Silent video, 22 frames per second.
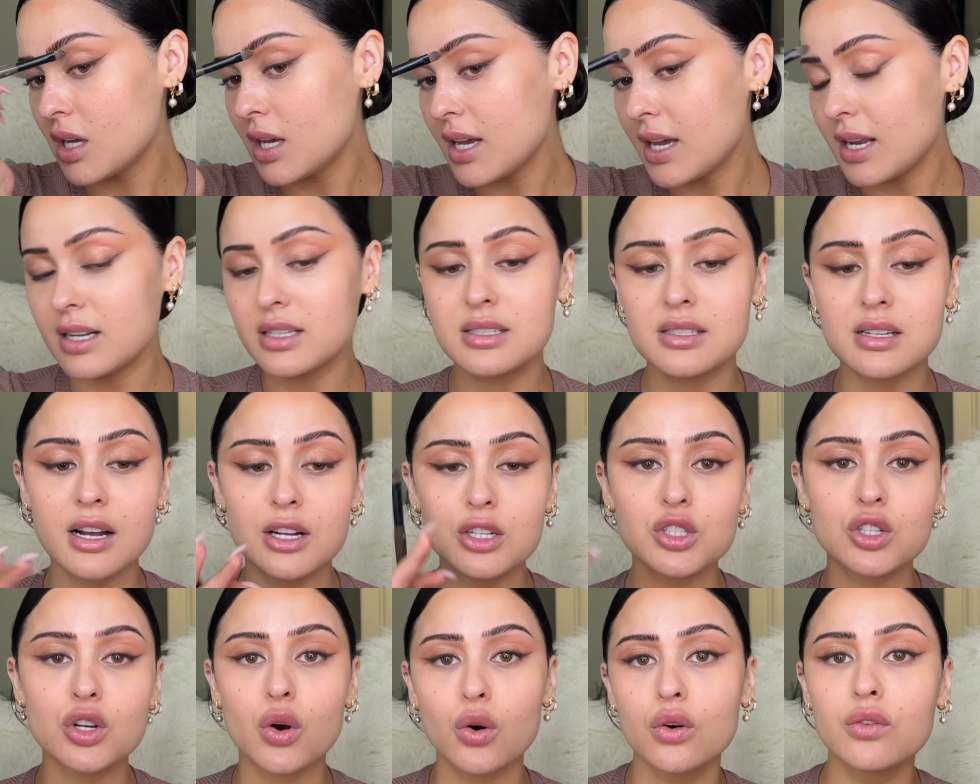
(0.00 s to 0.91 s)
And it's not
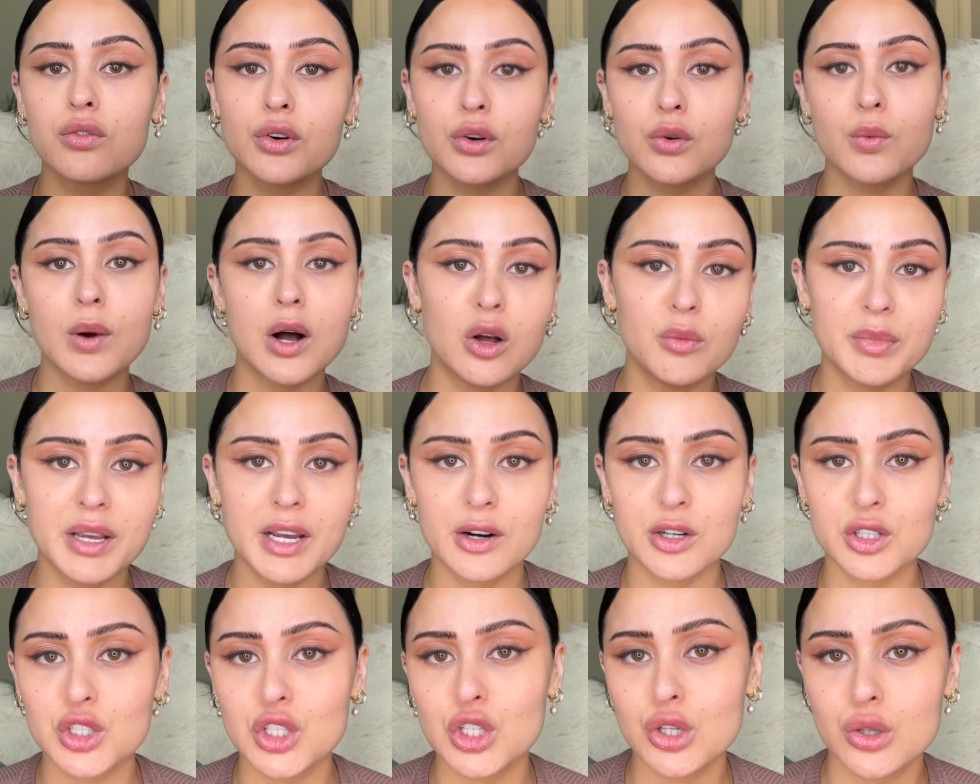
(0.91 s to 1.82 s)
overwhelming or
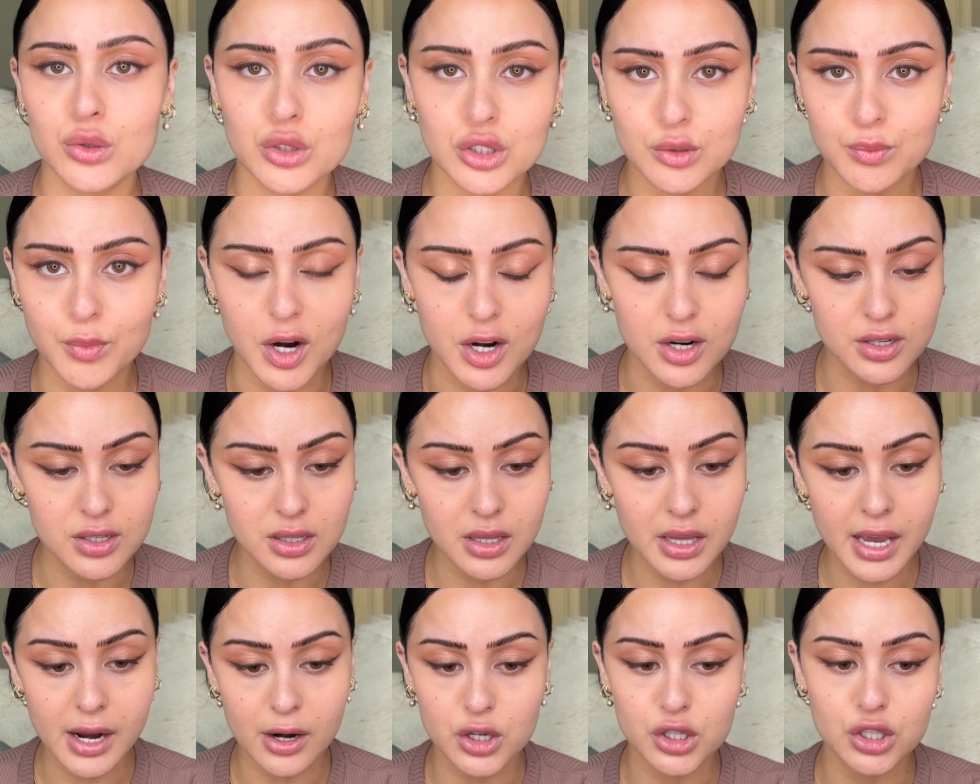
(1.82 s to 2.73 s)
too
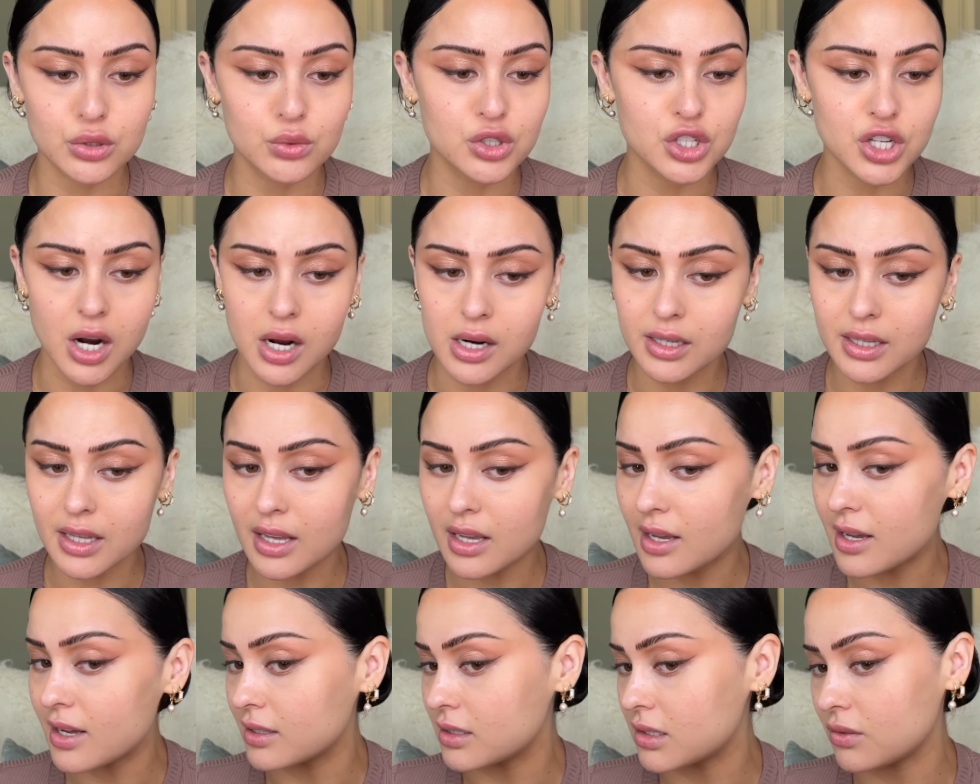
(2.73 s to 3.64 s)
sparkly or too chunky.
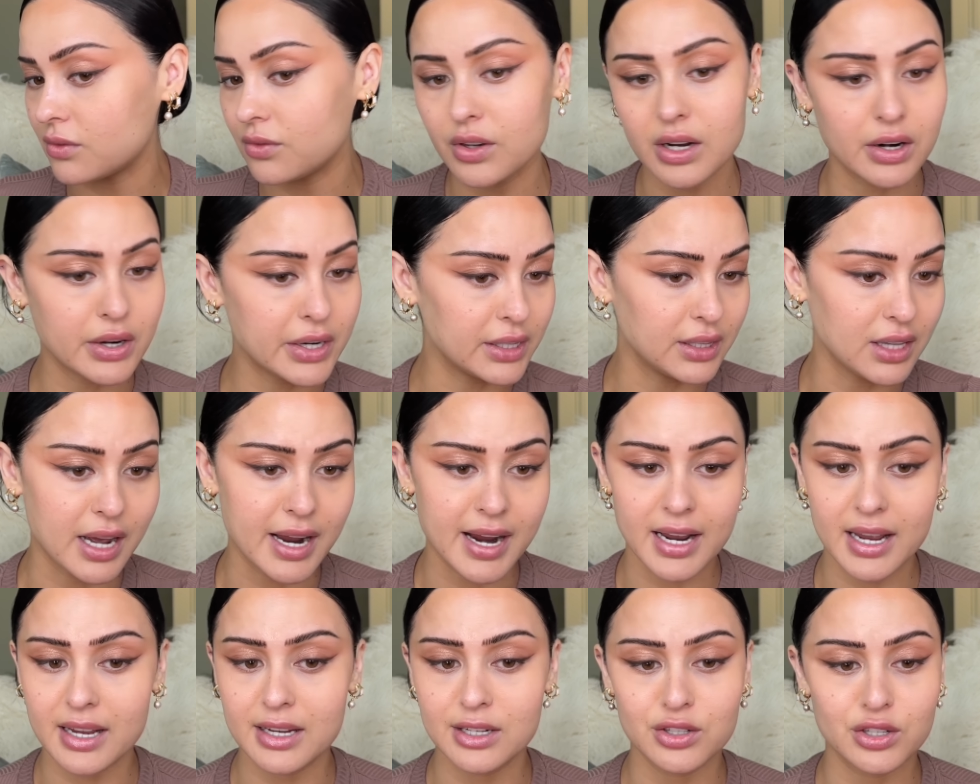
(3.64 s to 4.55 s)
It's very
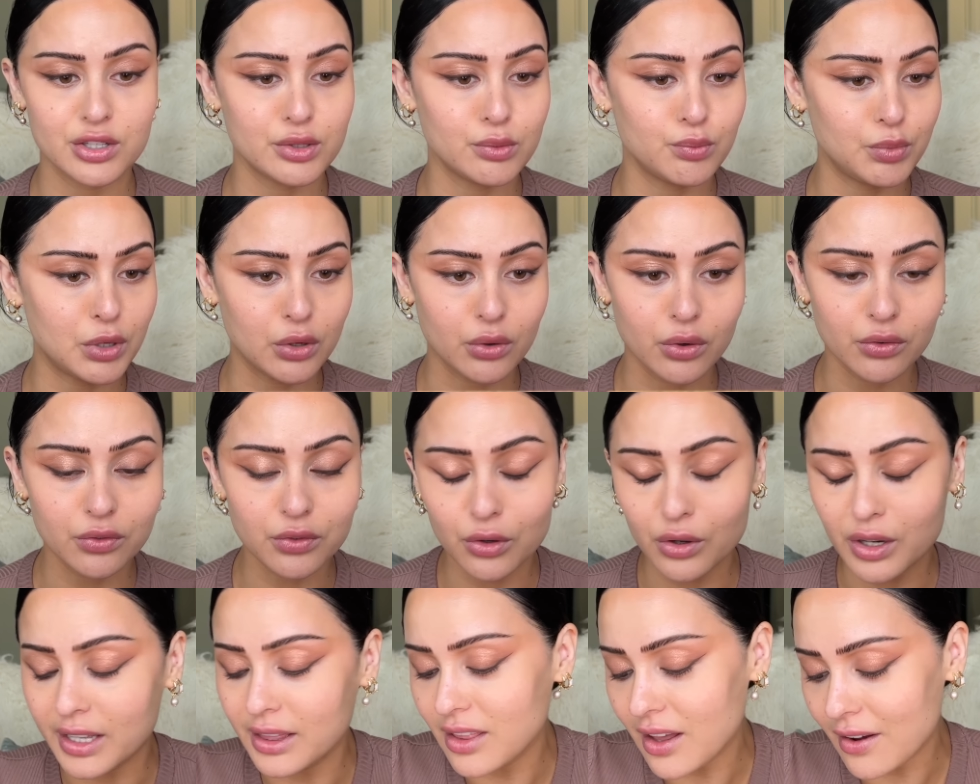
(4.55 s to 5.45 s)
light and just beautiful.
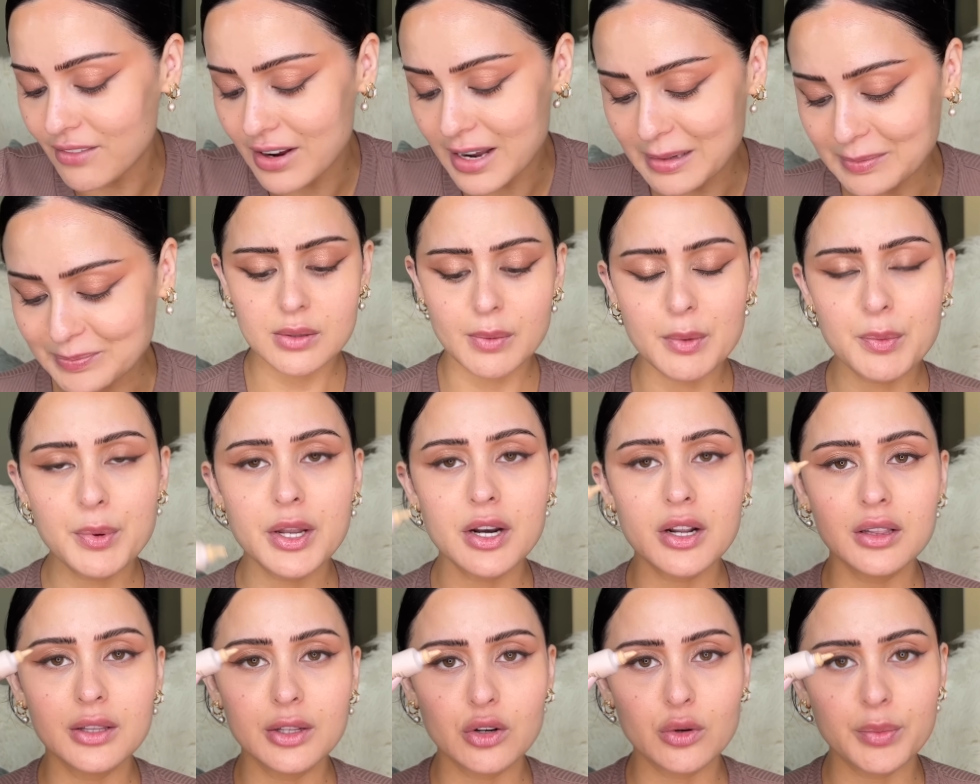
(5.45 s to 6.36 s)
I love it. So I'm gonna
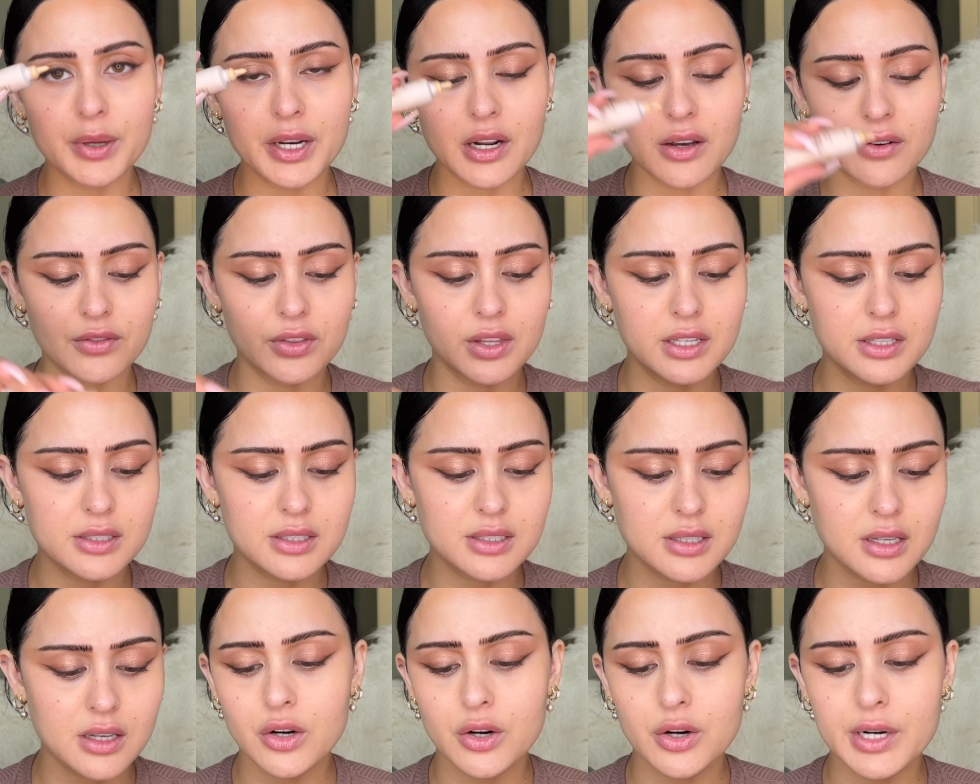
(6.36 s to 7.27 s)
put a little bit of this
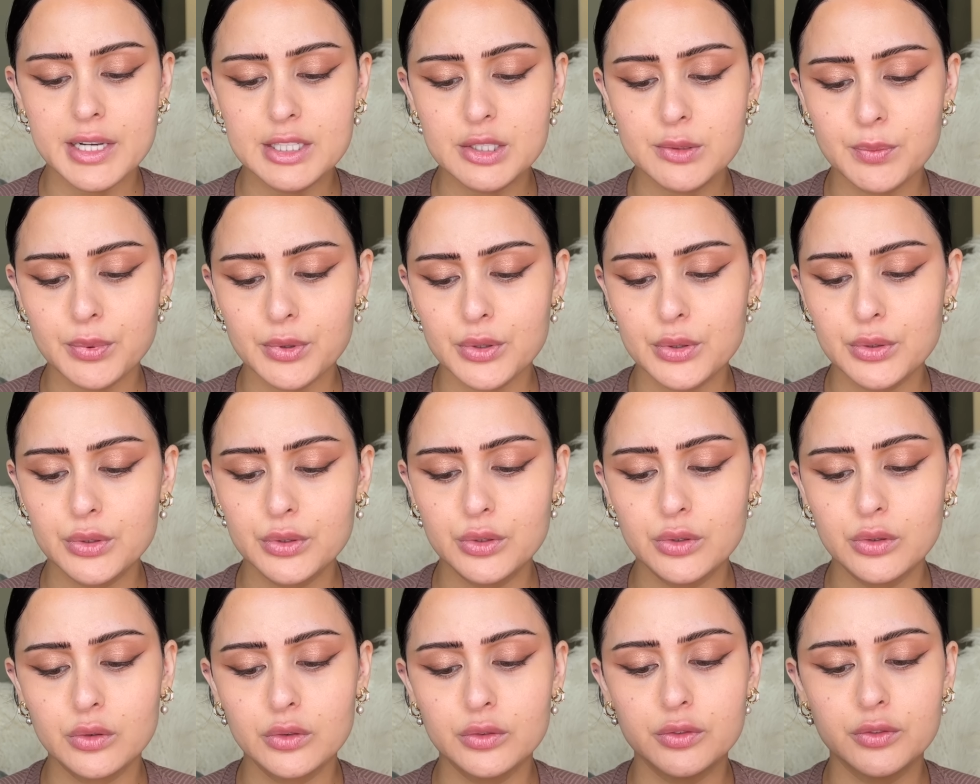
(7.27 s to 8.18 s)
crease
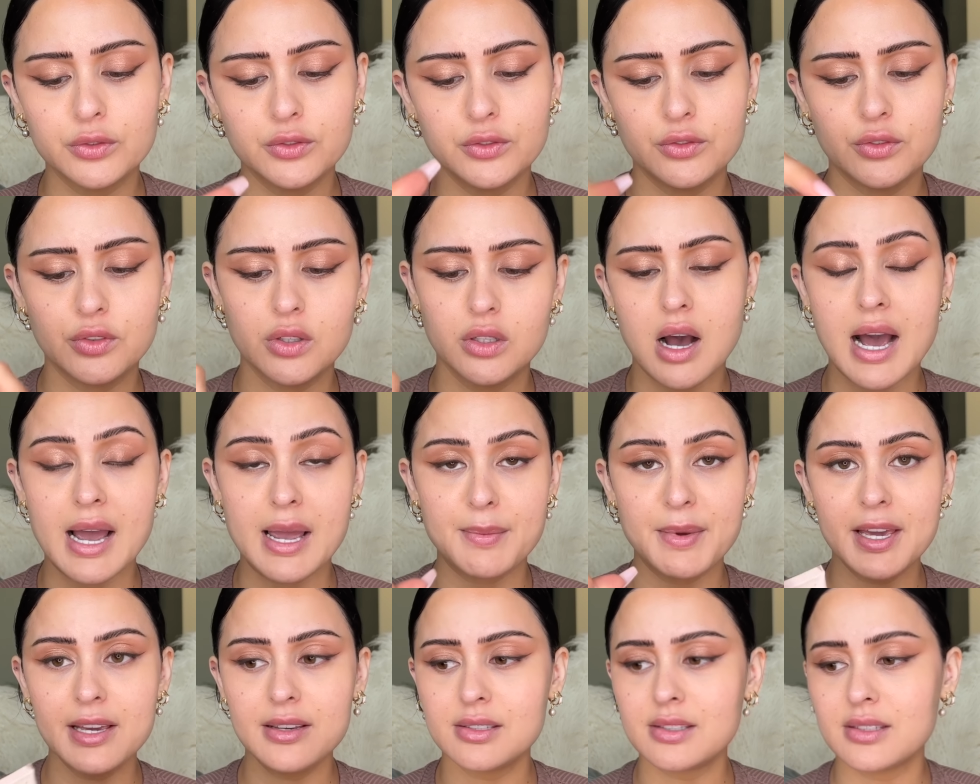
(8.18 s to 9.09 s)
proof eye
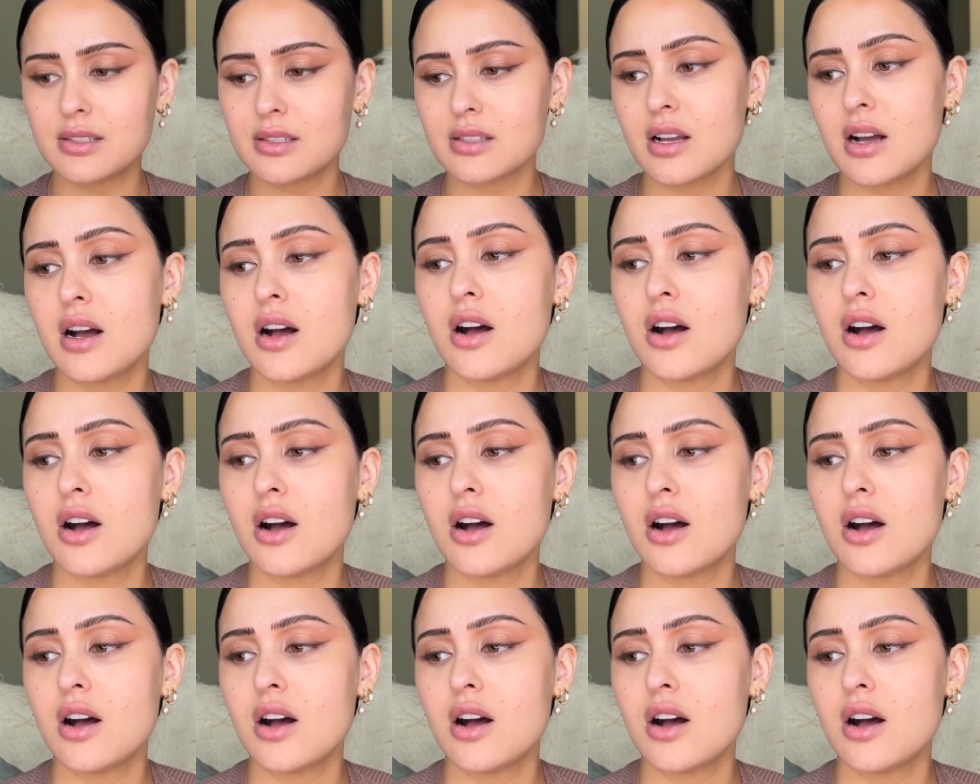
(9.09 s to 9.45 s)
base